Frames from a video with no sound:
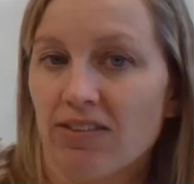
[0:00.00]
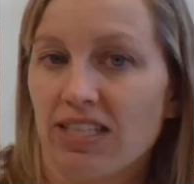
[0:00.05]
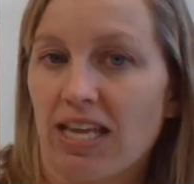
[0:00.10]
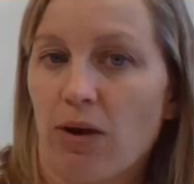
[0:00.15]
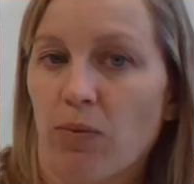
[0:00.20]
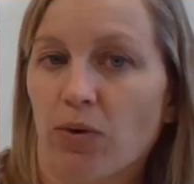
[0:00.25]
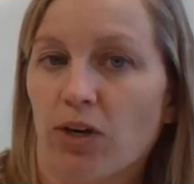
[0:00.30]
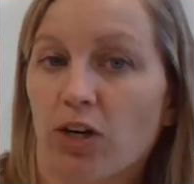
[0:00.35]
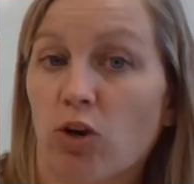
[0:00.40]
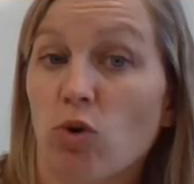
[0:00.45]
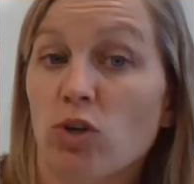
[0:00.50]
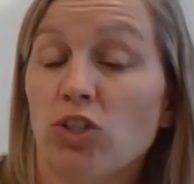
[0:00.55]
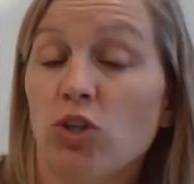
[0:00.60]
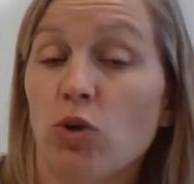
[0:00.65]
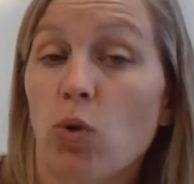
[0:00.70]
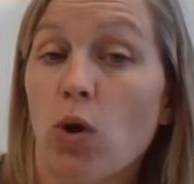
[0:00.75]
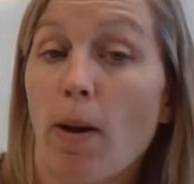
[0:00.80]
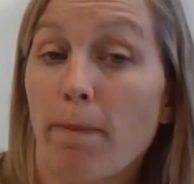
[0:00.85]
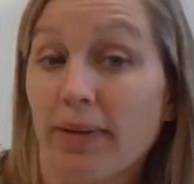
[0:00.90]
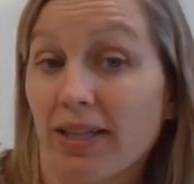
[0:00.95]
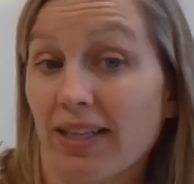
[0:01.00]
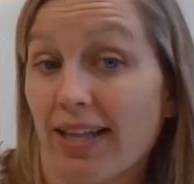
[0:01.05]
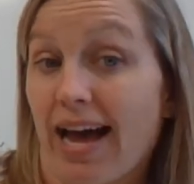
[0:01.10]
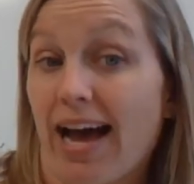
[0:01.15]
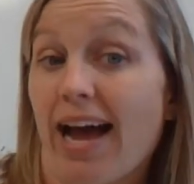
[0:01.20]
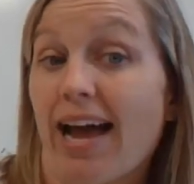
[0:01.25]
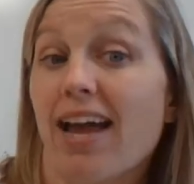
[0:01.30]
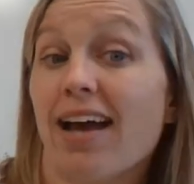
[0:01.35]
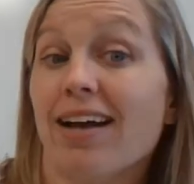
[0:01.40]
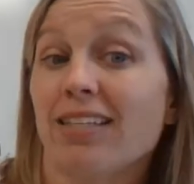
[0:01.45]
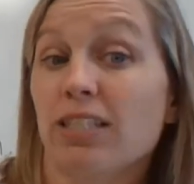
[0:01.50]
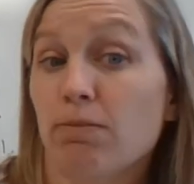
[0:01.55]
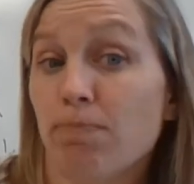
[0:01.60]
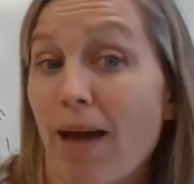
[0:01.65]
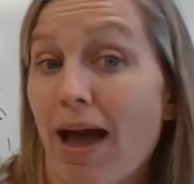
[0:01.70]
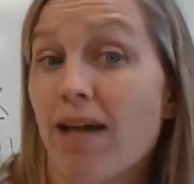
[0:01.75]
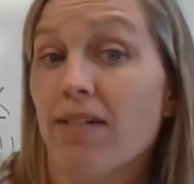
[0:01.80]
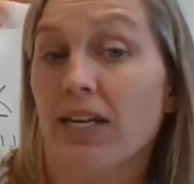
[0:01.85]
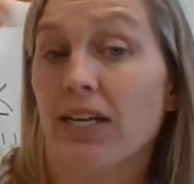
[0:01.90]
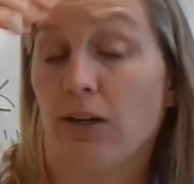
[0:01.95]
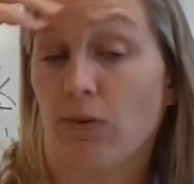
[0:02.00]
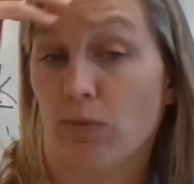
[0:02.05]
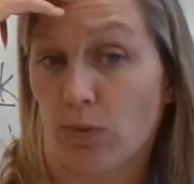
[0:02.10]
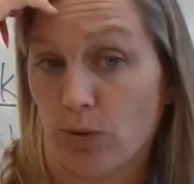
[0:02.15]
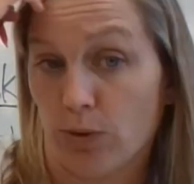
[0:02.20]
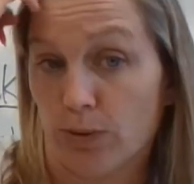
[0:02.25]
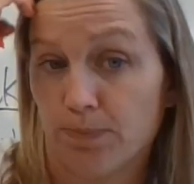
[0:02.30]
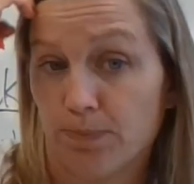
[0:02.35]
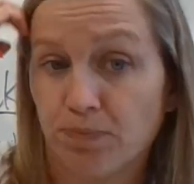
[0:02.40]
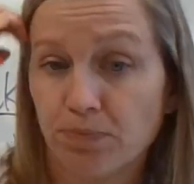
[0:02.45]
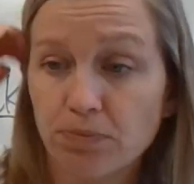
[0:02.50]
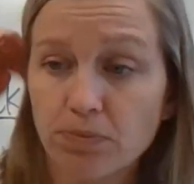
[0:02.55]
is that we're going to apply a spelling rule.